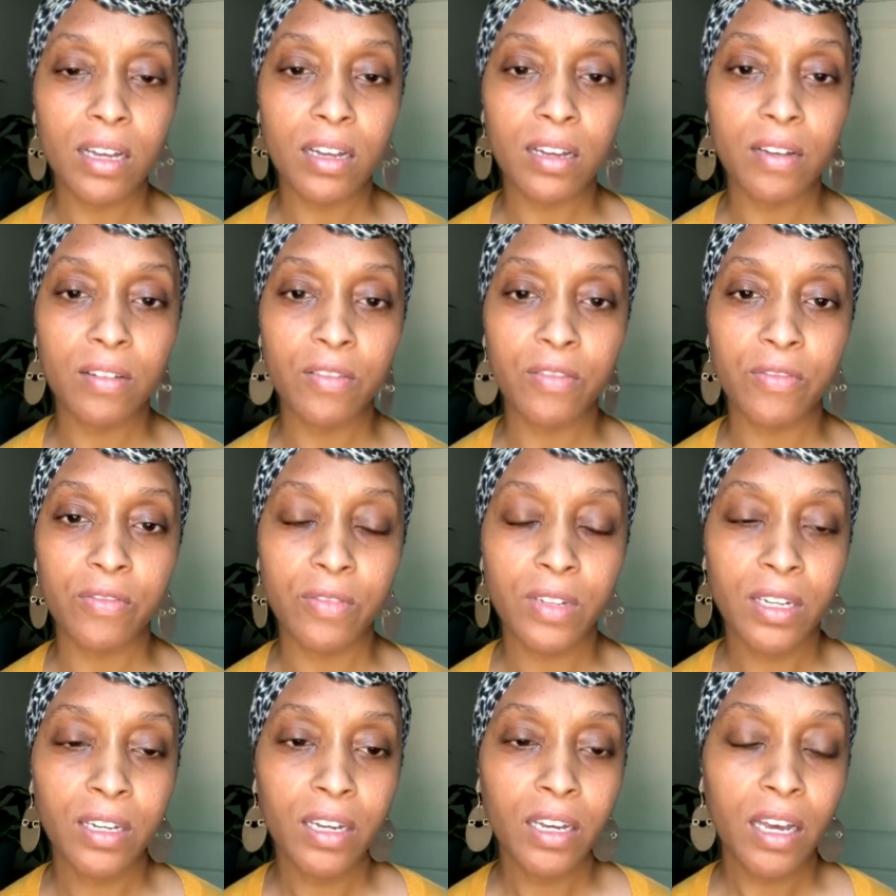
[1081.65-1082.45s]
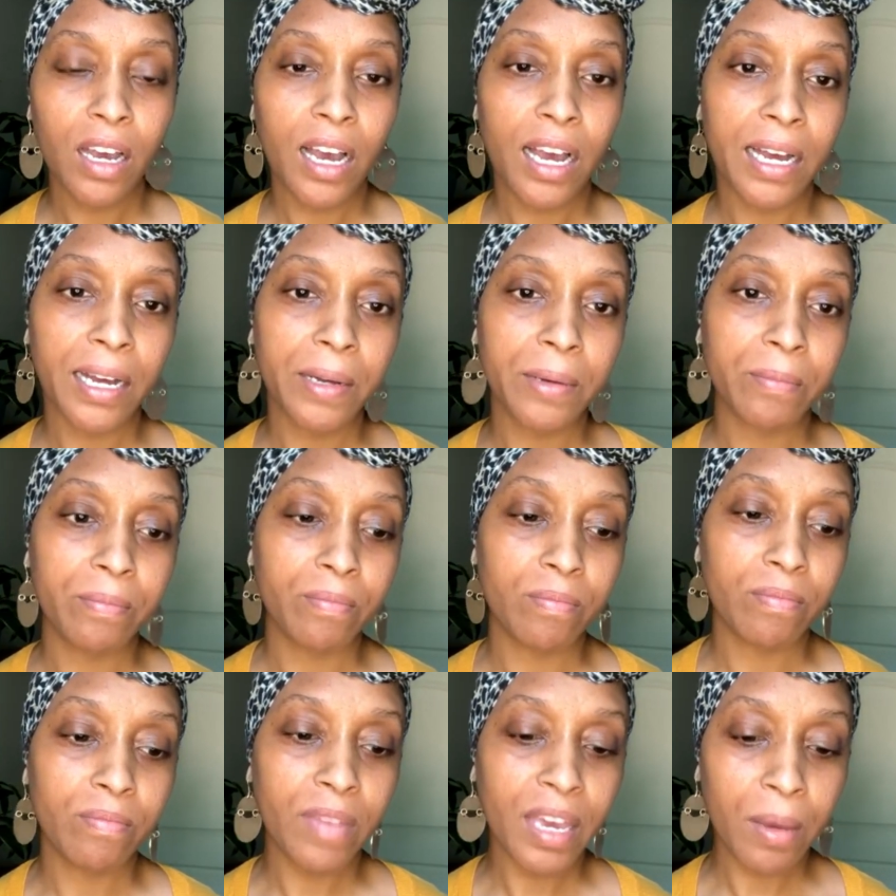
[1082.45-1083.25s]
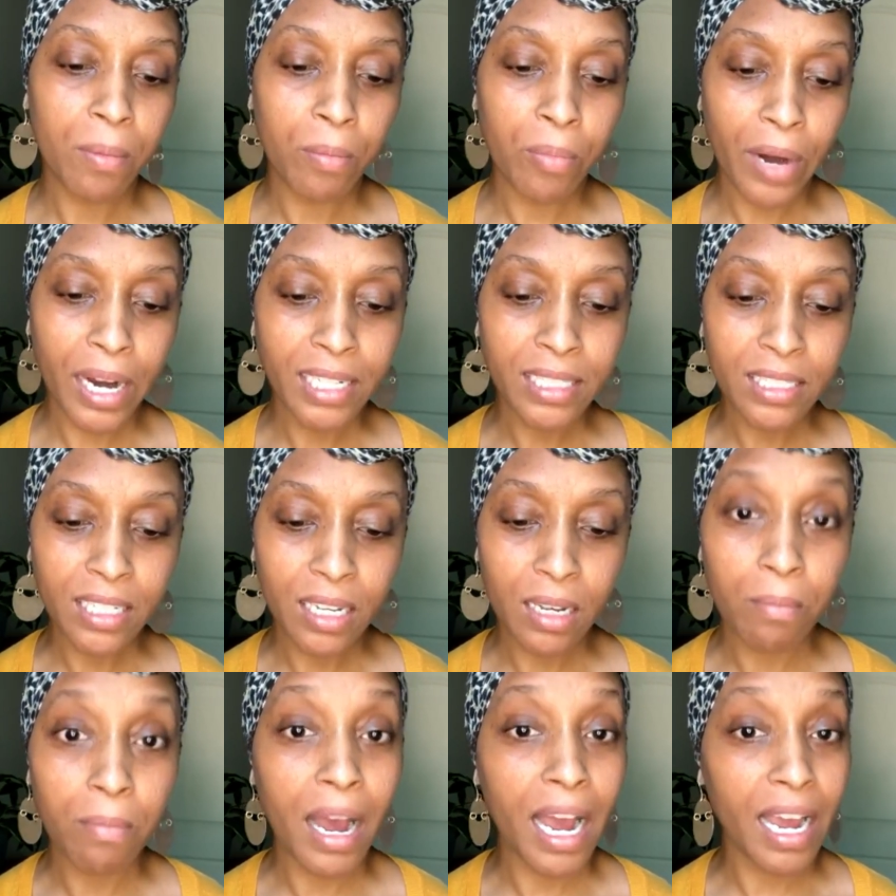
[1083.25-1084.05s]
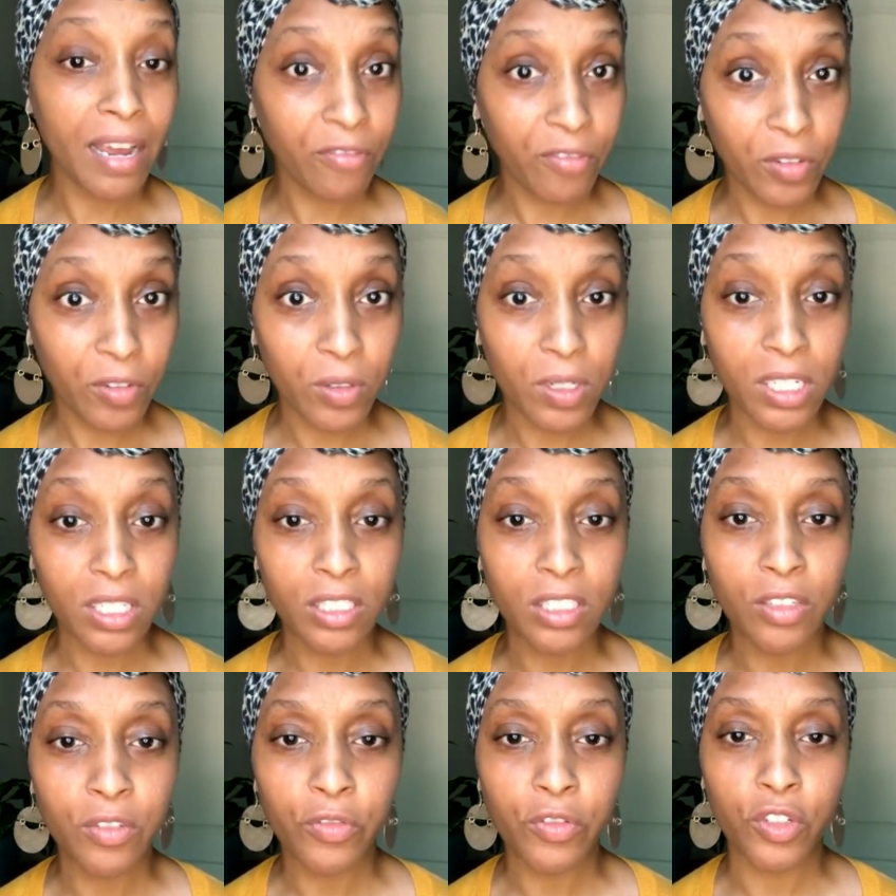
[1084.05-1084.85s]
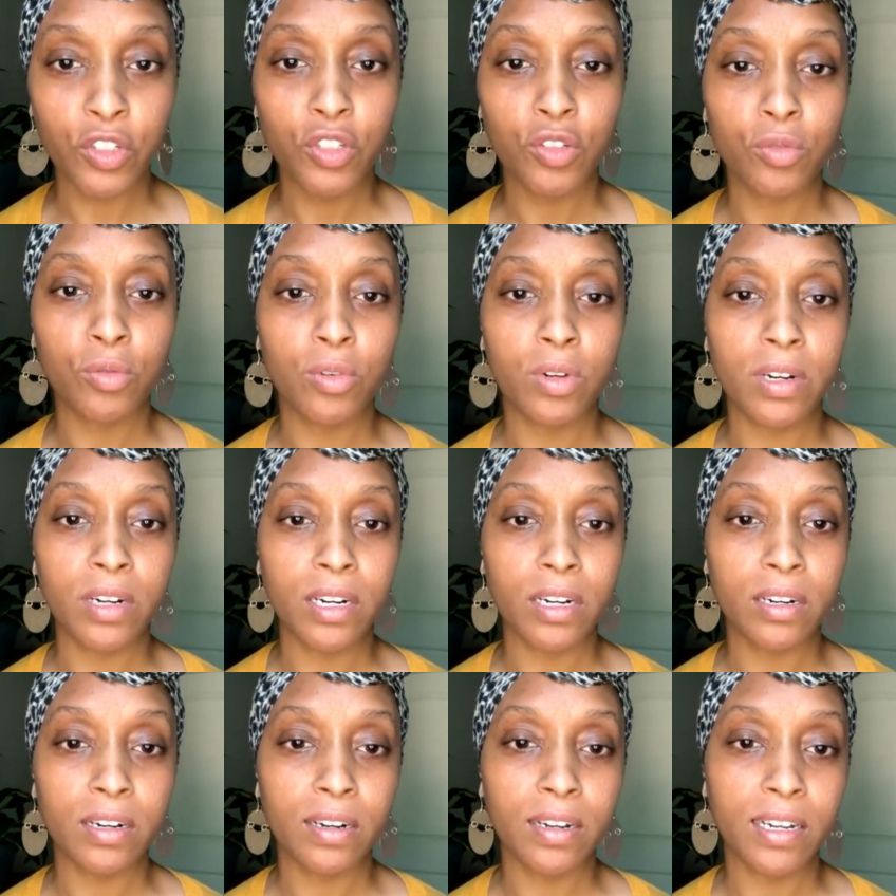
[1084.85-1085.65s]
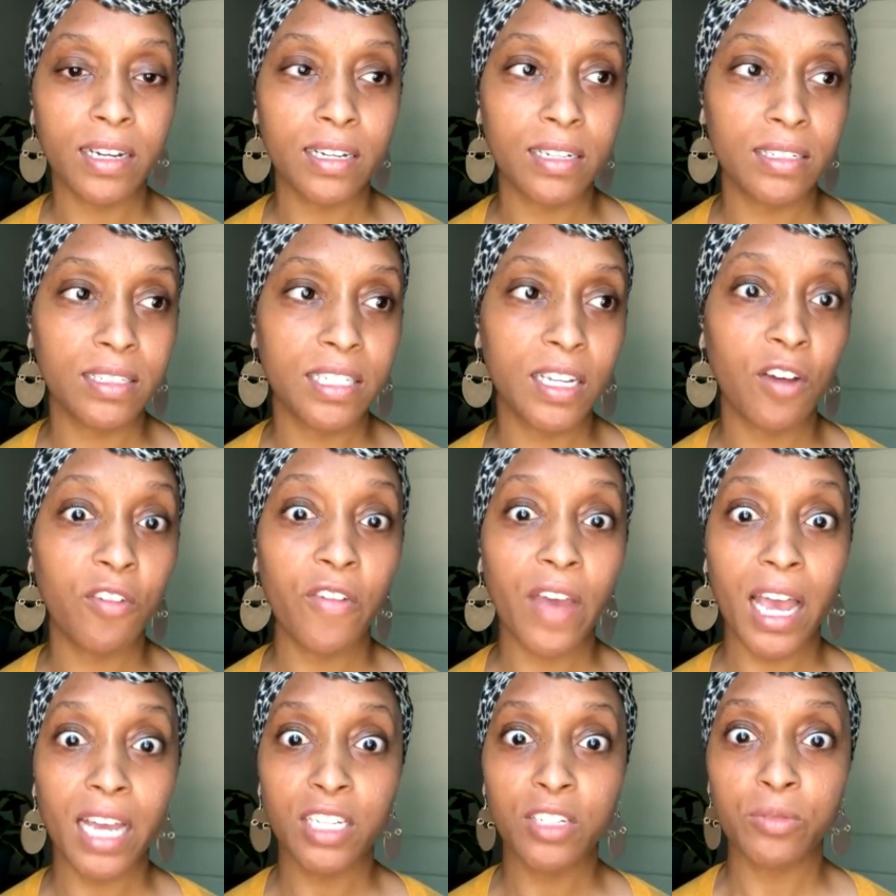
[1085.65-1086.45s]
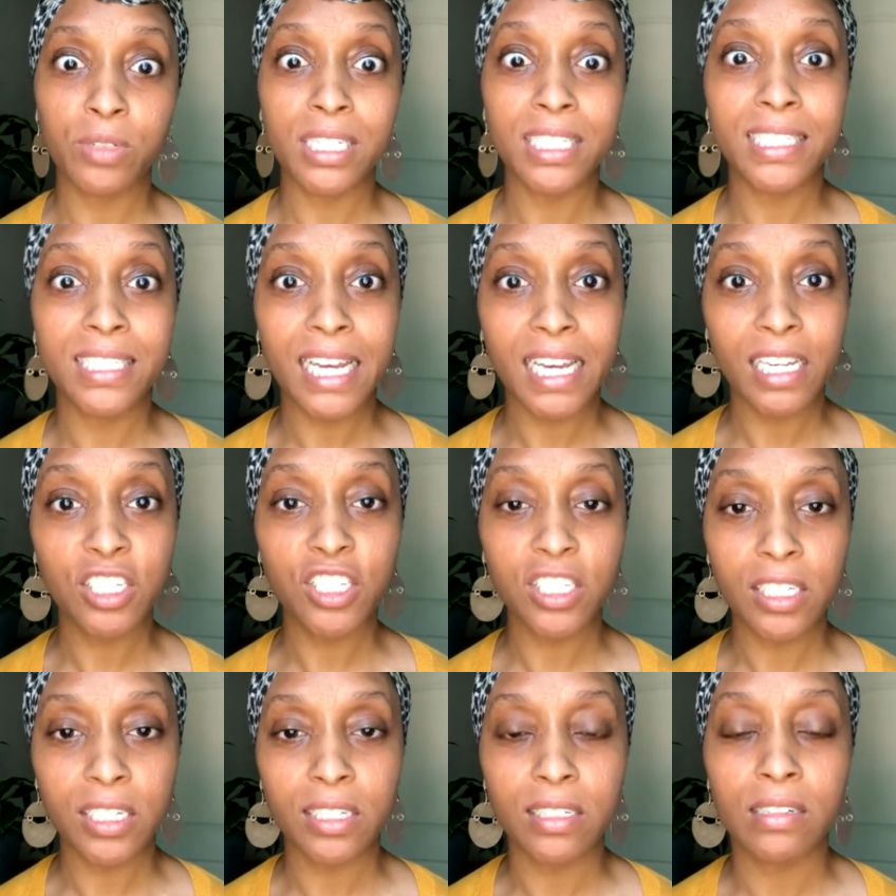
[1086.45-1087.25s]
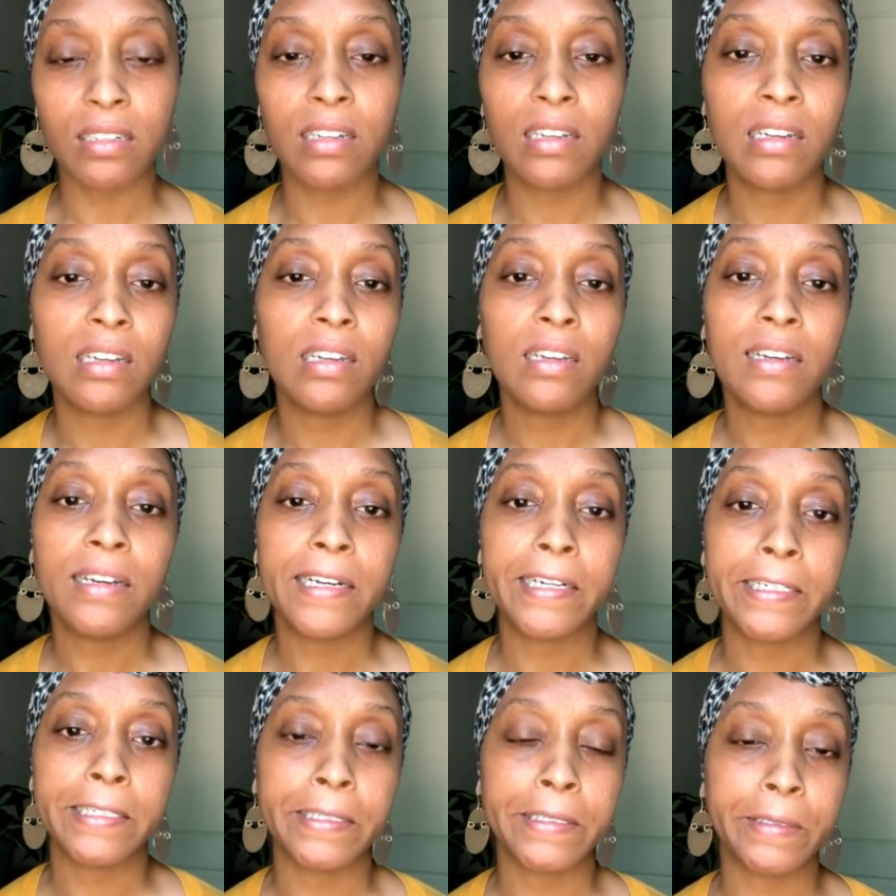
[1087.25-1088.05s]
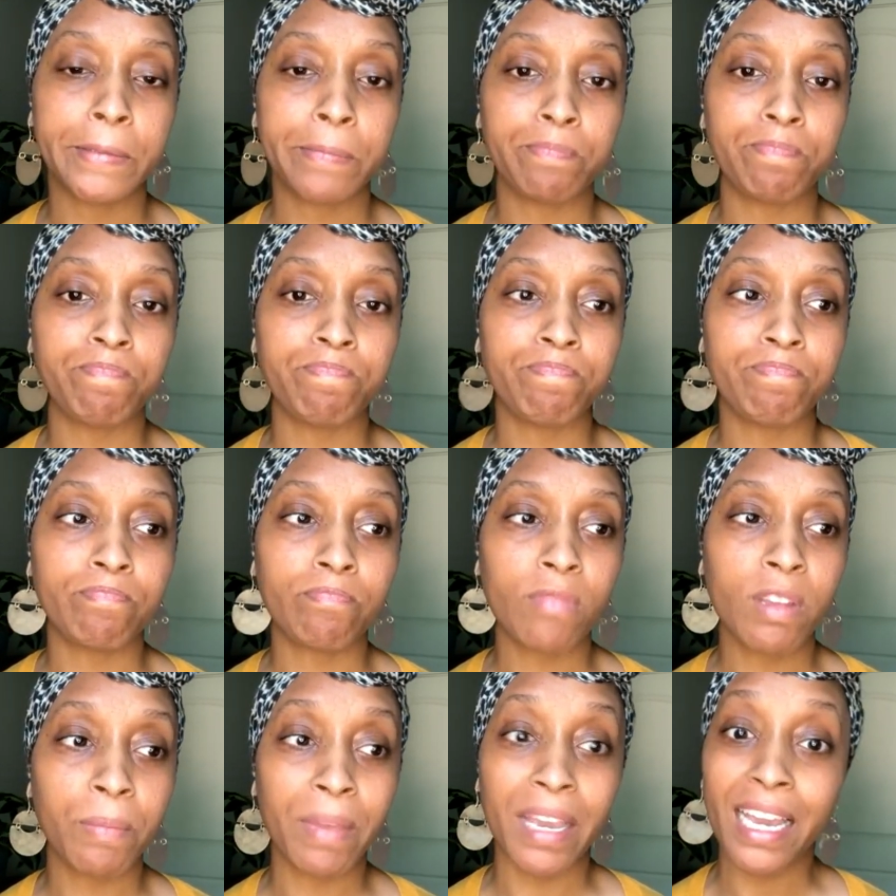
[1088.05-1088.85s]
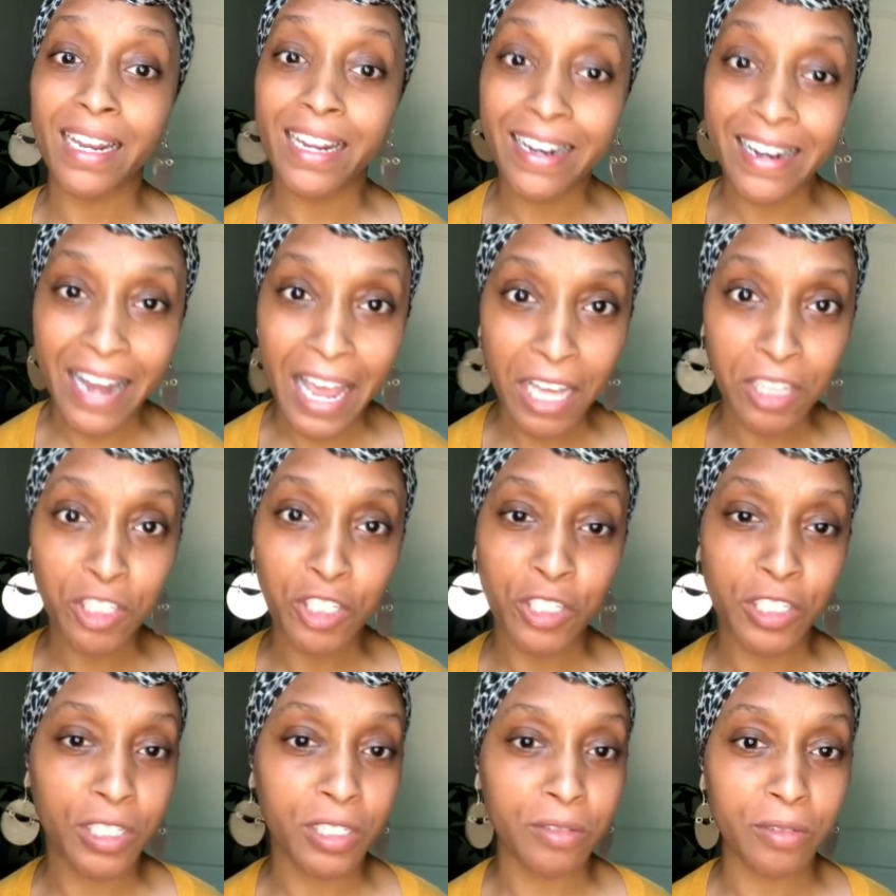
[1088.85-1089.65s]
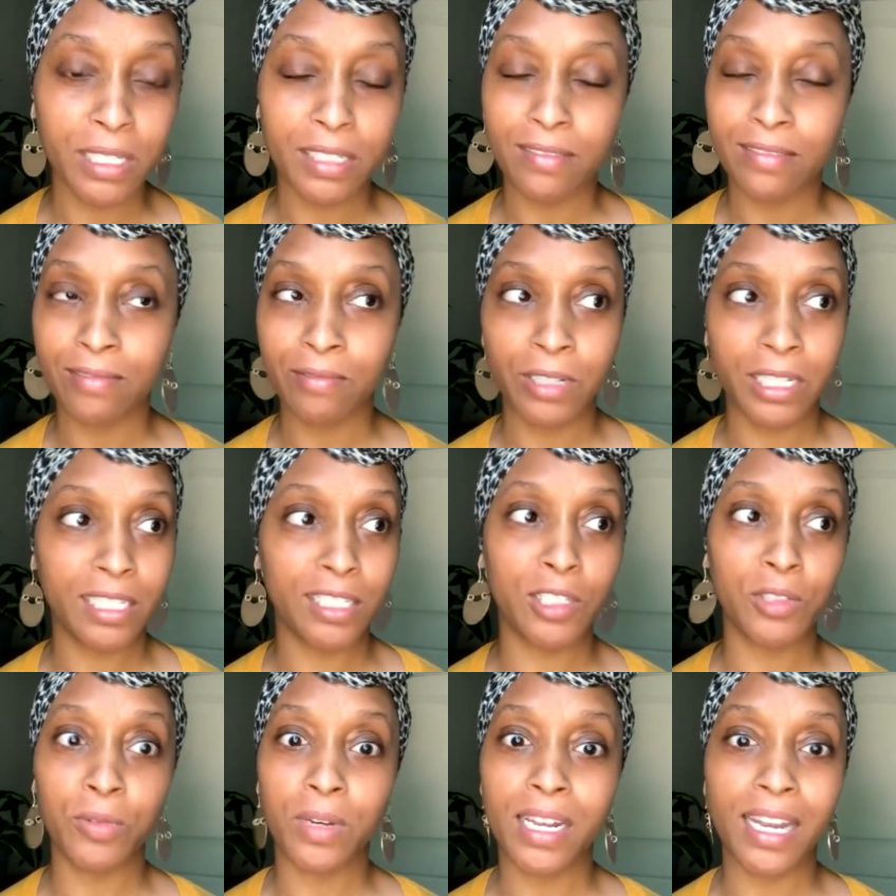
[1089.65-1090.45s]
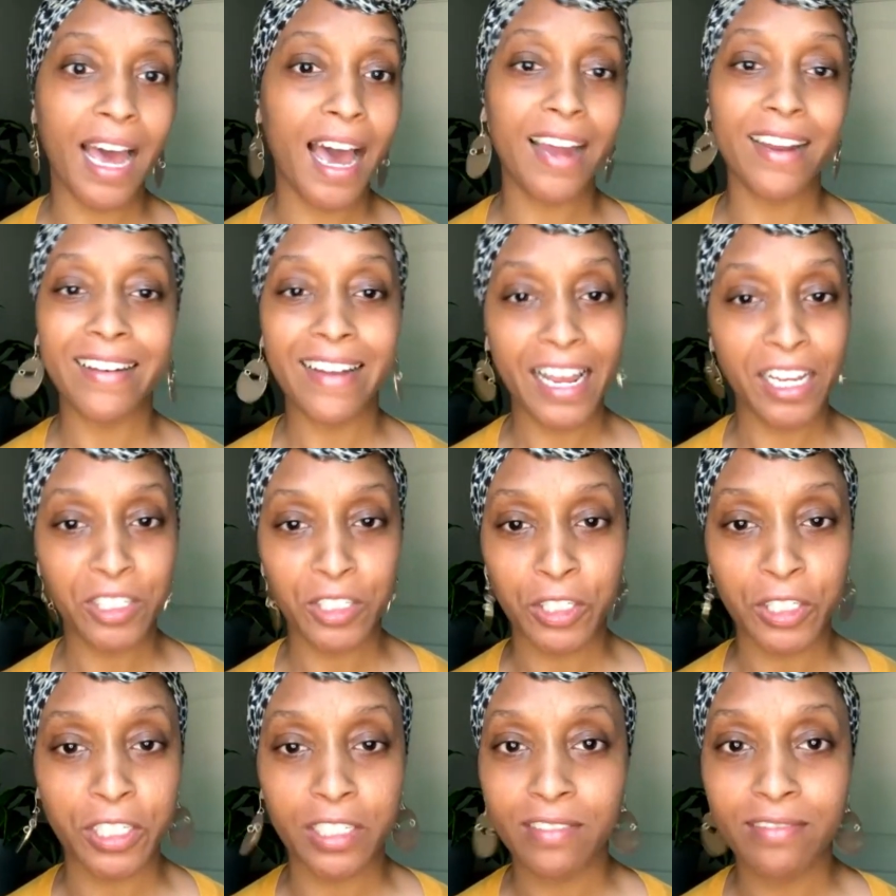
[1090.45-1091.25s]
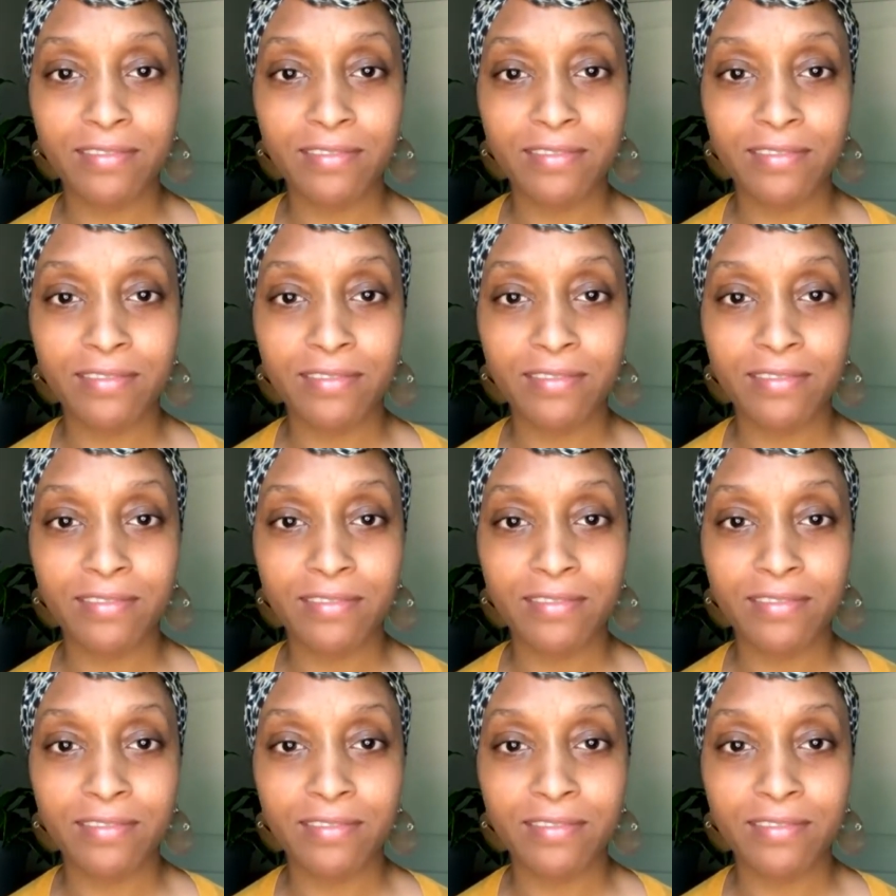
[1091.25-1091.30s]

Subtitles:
of embracing mindfulness for sure, self-actualization, being in nature. We do a lot of nature